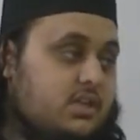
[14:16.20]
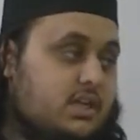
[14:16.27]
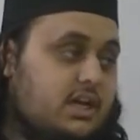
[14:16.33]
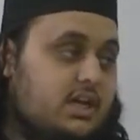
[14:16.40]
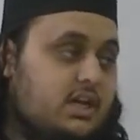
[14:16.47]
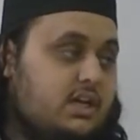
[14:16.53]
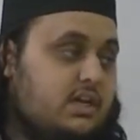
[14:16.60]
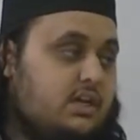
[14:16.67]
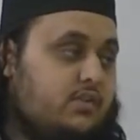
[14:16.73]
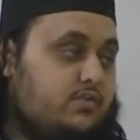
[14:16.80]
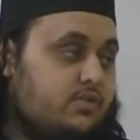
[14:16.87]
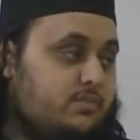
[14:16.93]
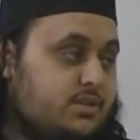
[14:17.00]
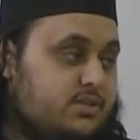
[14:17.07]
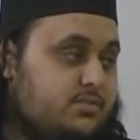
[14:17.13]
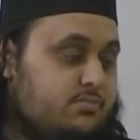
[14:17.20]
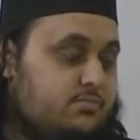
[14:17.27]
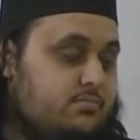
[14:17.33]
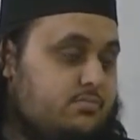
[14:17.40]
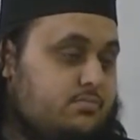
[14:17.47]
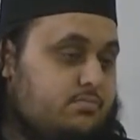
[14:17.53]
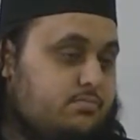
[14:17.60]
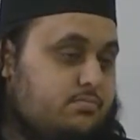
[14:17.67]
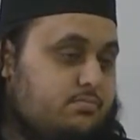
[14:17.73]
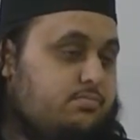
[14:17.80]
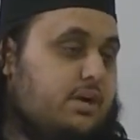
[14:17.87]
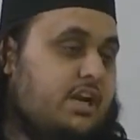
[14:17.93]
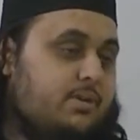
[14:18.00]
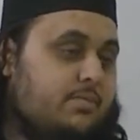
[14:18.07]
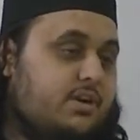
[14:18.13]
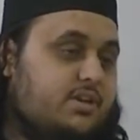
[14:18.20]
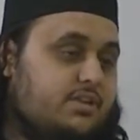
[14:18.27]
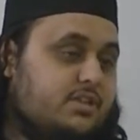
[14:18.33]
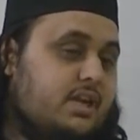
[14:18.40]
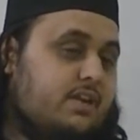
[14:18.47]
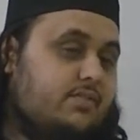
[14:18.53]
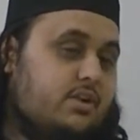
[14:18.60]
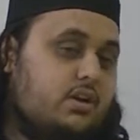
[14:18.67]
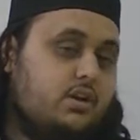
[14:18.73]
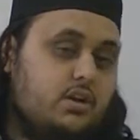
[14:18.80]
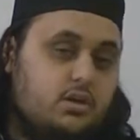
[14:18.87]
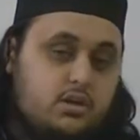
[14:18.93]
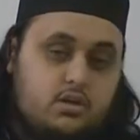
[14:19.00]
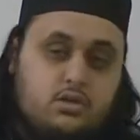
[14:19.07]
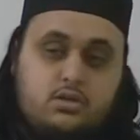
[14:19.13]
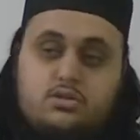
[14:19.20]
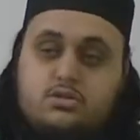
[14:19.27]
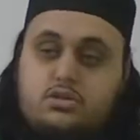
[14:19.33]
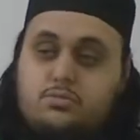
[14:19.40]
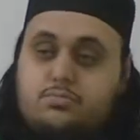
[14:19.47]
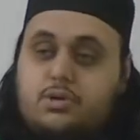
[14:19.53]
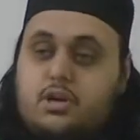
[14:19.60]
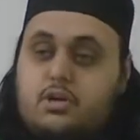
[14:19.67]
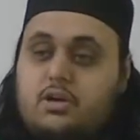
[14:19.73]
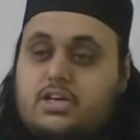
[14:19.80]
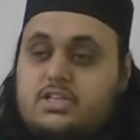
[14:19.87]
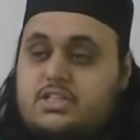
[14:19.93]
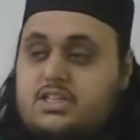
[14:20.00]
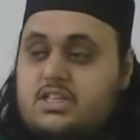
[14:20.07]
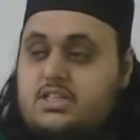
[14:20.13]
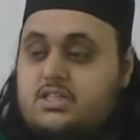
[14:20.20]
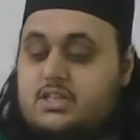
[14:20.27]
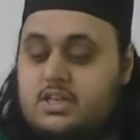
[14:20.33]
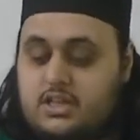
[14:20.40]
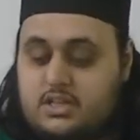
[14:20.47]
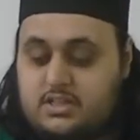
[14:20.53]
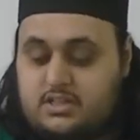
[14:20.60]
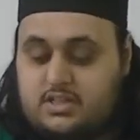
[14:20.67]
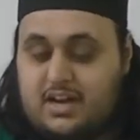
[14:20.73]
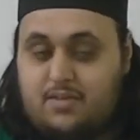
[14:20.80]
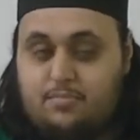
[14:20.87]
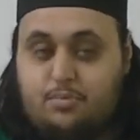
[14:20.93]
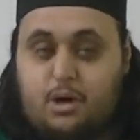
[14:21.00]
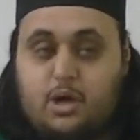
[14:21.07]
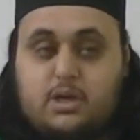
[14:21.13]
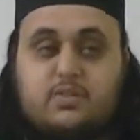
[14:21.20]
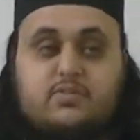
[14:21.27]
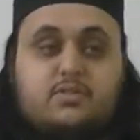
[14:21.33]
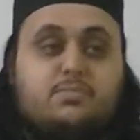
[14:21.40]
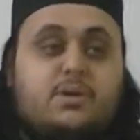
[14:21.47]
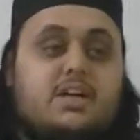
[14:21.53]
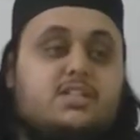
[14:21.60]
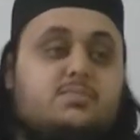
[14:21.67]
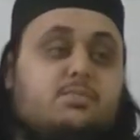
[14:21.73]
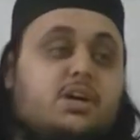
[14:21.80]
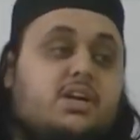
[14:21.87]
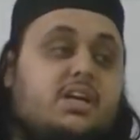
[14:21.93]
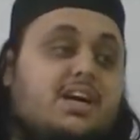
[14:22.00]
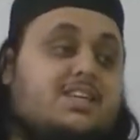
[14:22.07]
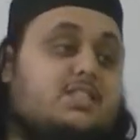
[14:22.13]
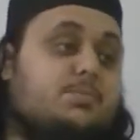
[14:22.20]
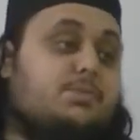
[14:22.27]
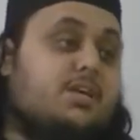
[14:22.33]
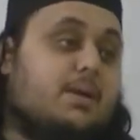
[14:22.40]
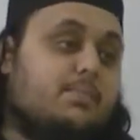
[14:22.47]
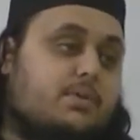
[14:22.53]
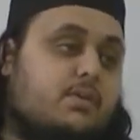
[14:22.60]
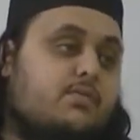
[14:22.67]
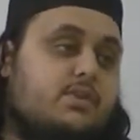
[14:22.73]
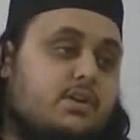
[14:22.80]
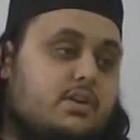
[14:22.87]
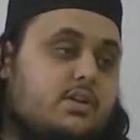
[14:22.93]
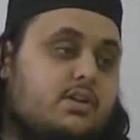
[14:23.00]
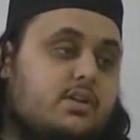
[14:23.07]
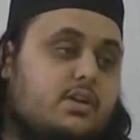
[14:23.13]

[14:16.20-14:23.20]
Yeah, from his belly button, navel to below his knees, that part of the man's body has to be kept covered.